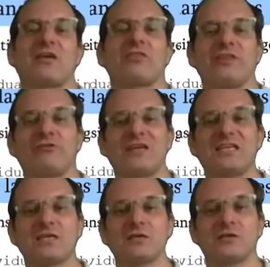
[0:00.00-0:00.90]

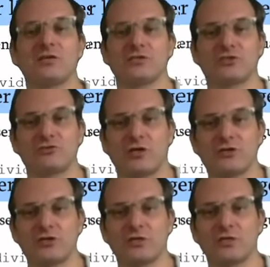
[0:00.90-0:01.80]
theoretical construction